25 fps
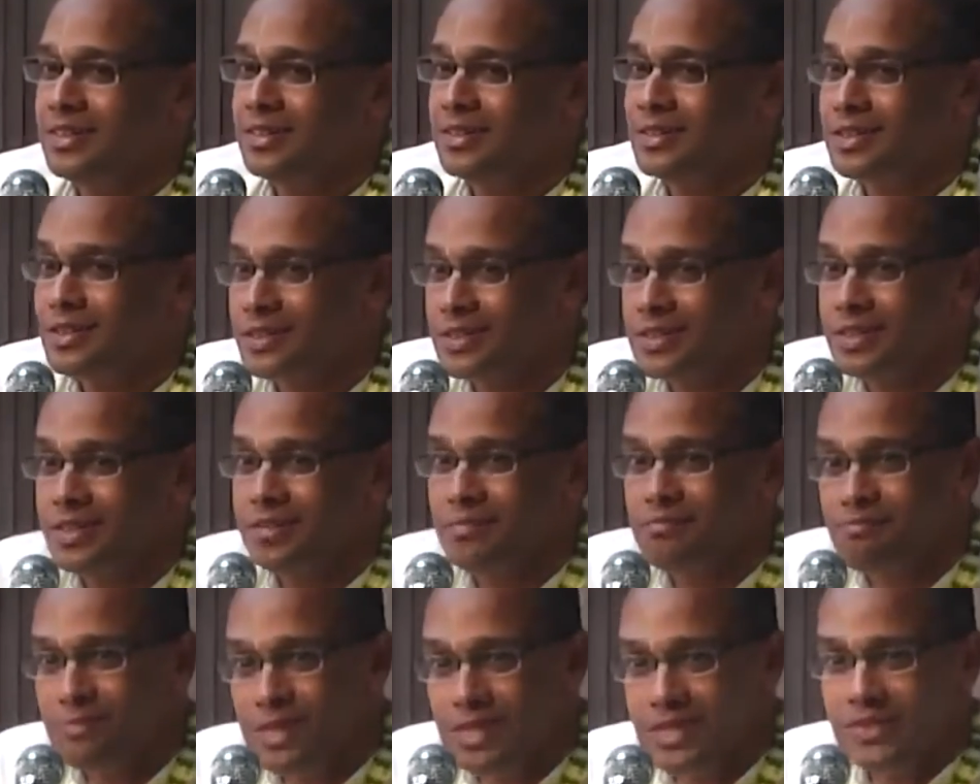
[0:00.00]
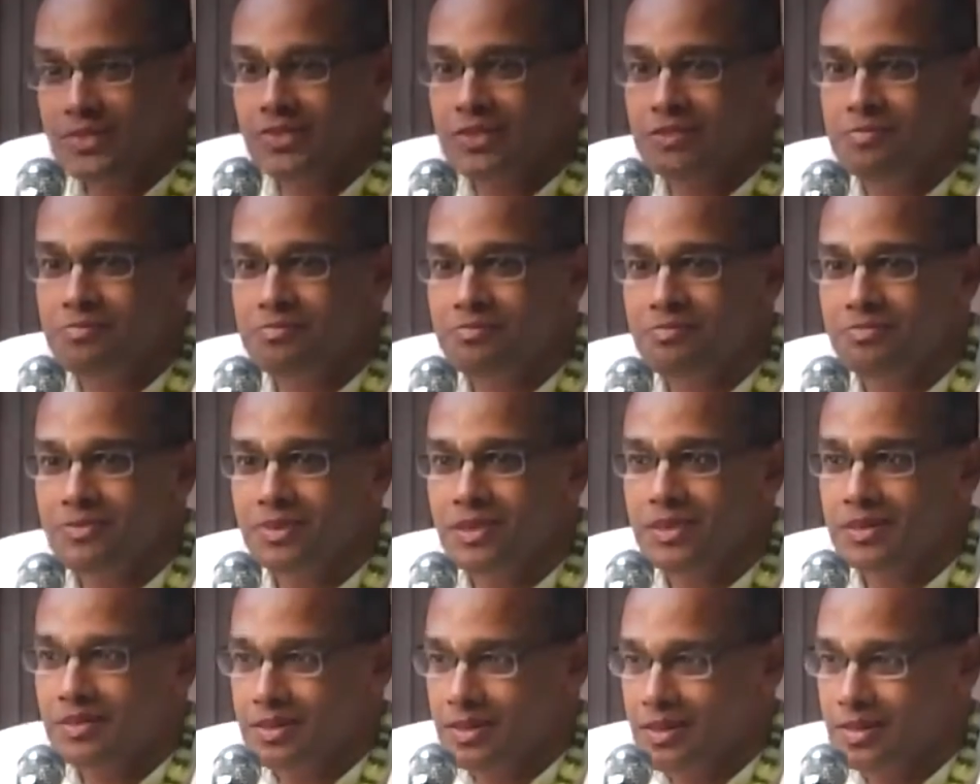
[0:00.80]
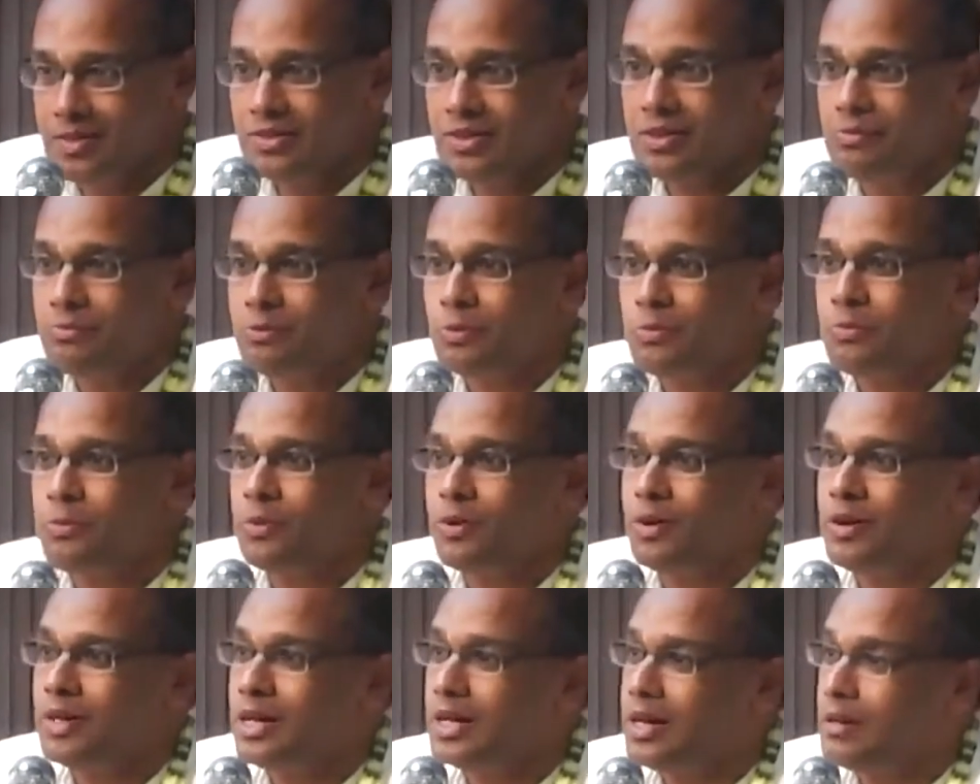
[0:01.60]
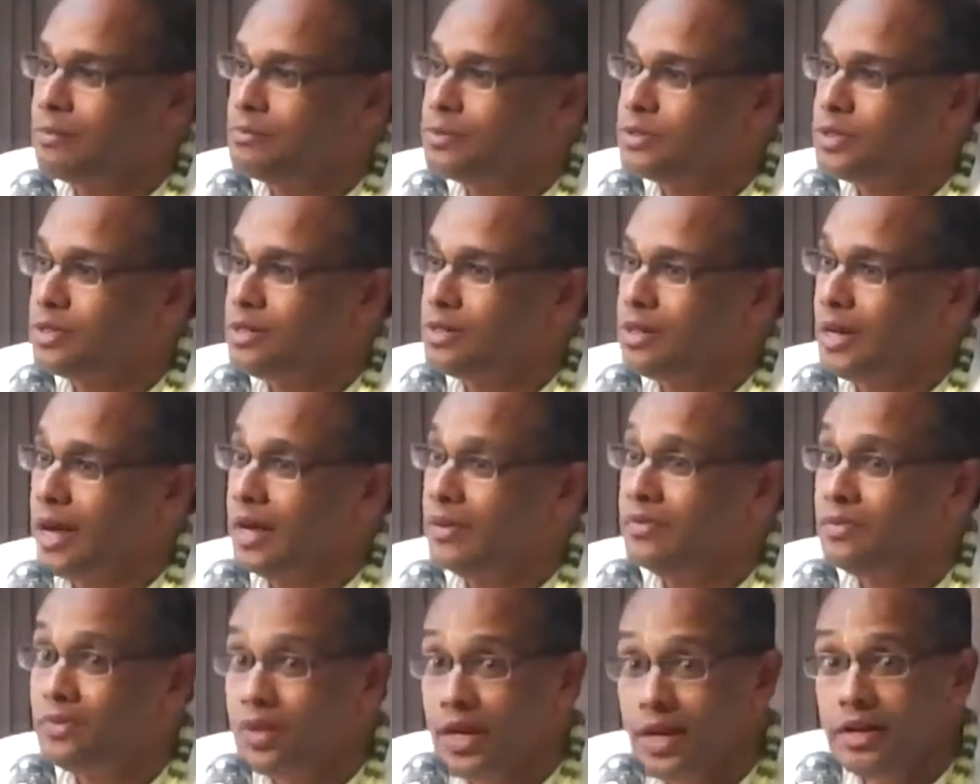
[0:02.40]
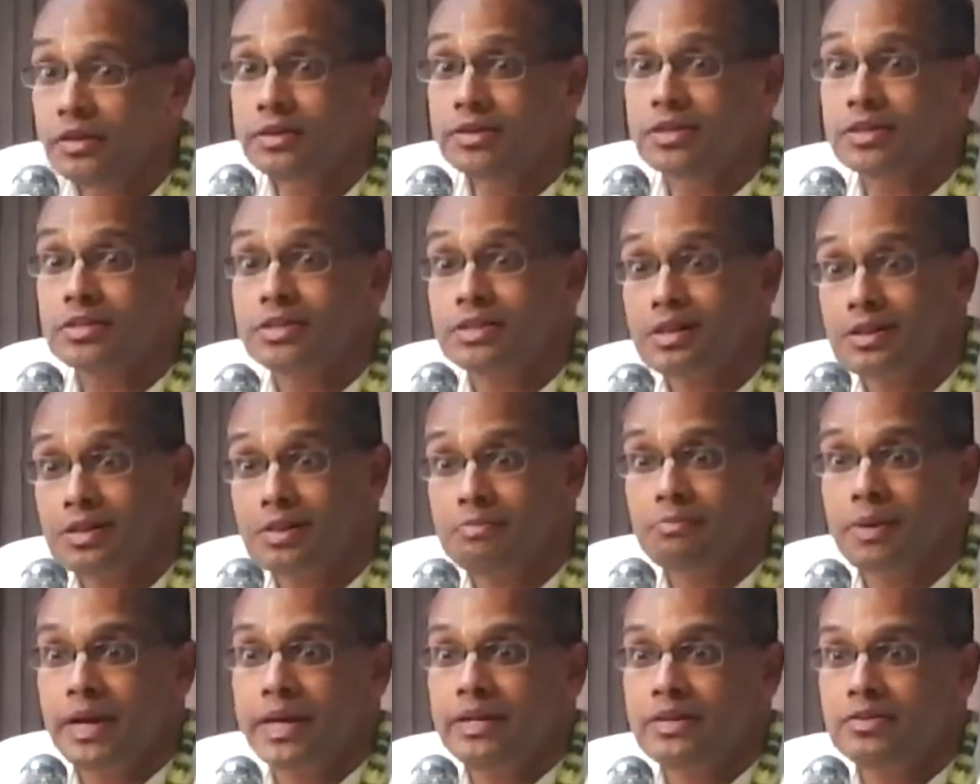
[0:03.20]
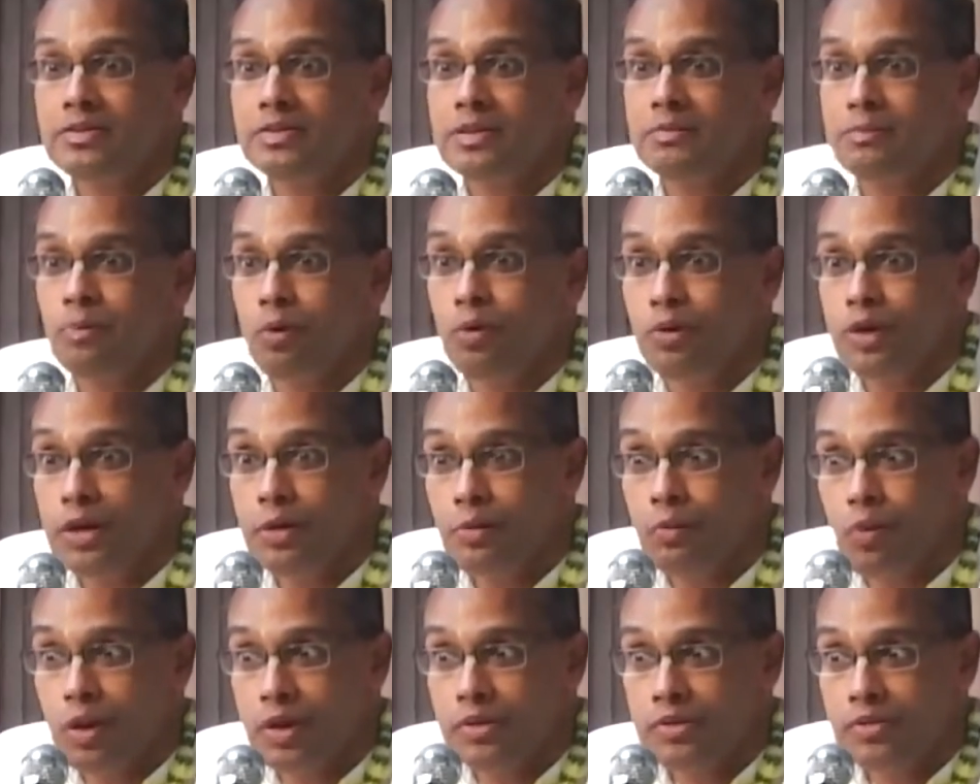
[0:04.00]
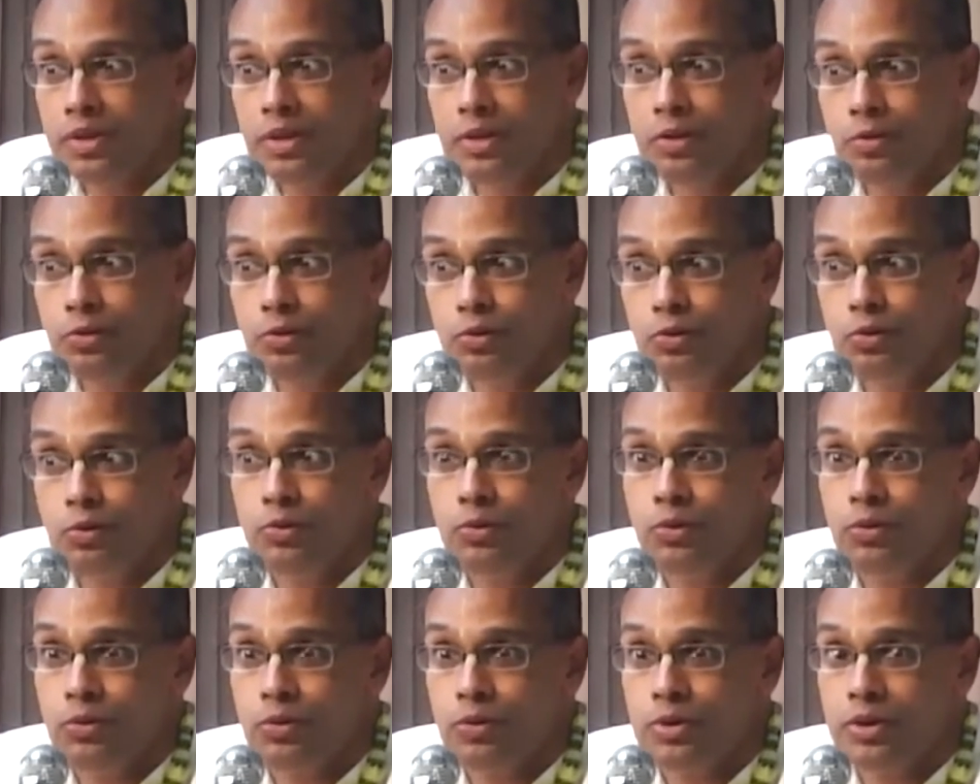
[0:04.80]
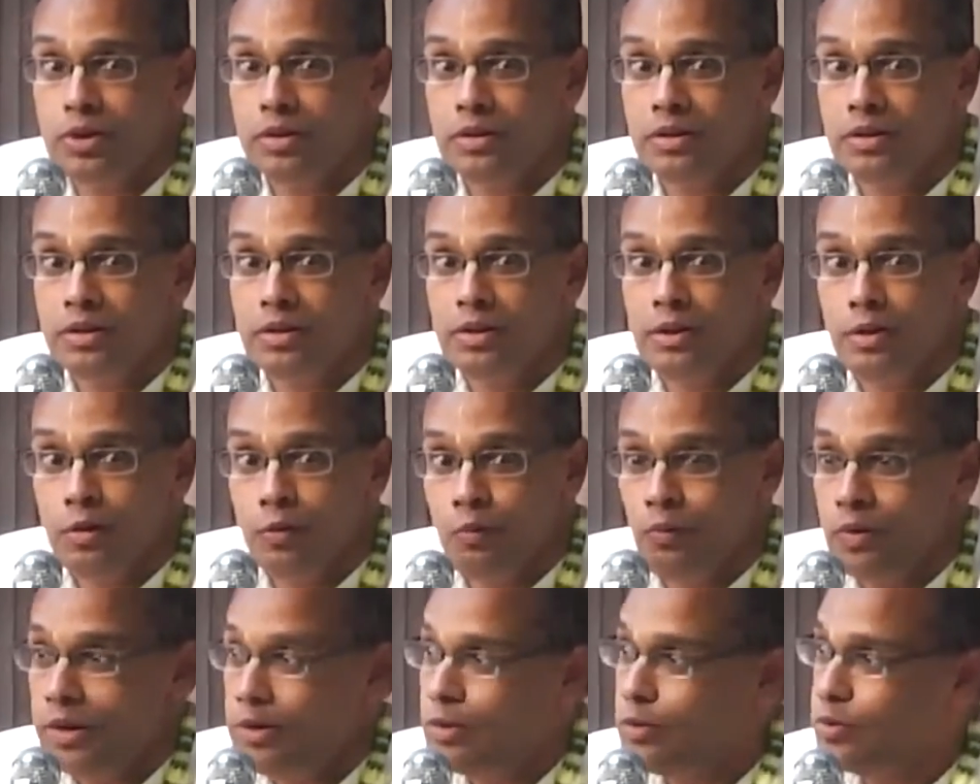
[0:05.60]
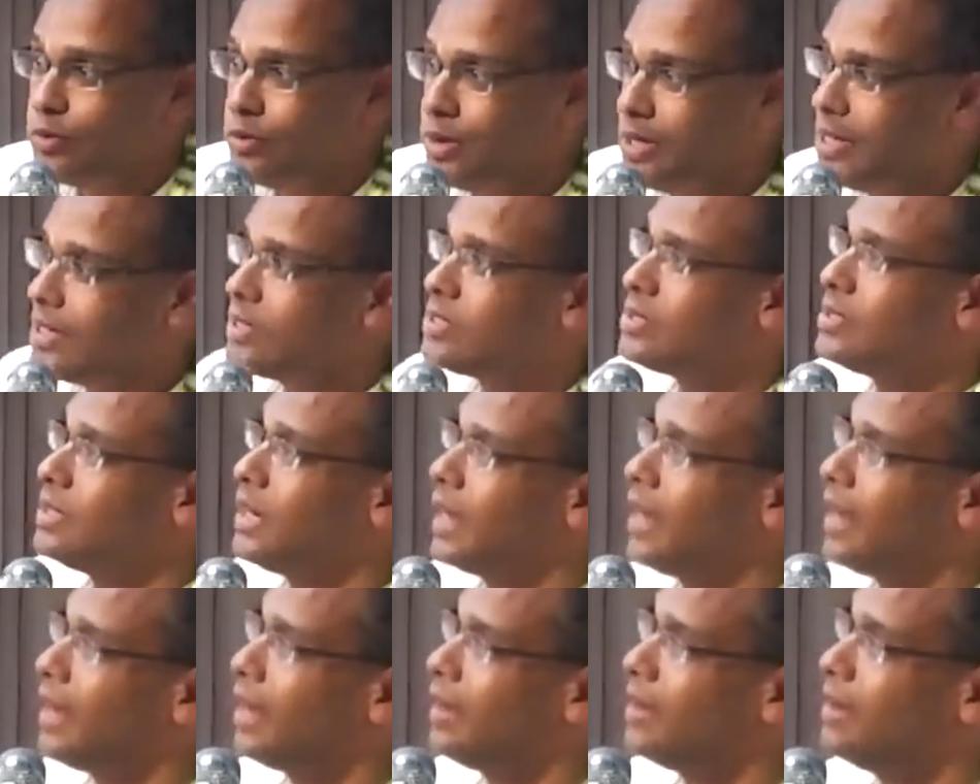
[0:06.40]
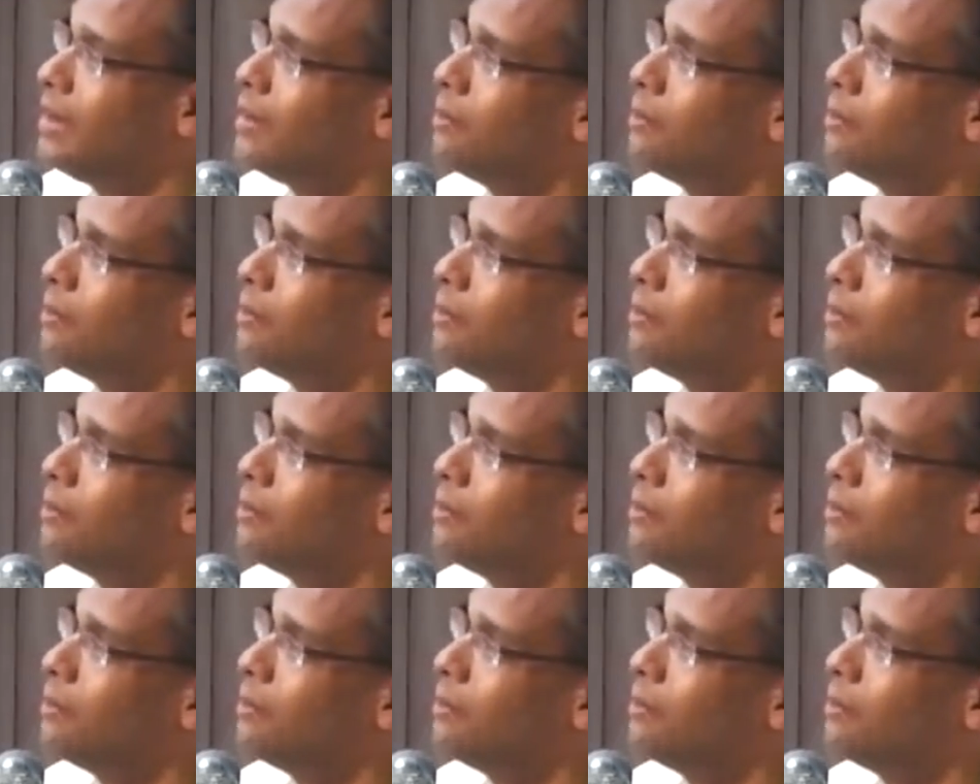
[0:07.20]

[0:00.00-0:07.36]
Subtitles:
Krishna meets him, tells him to put on a gamcha, and then Krishna reminds him, only one thing you do, Duryodhan, when you reach there,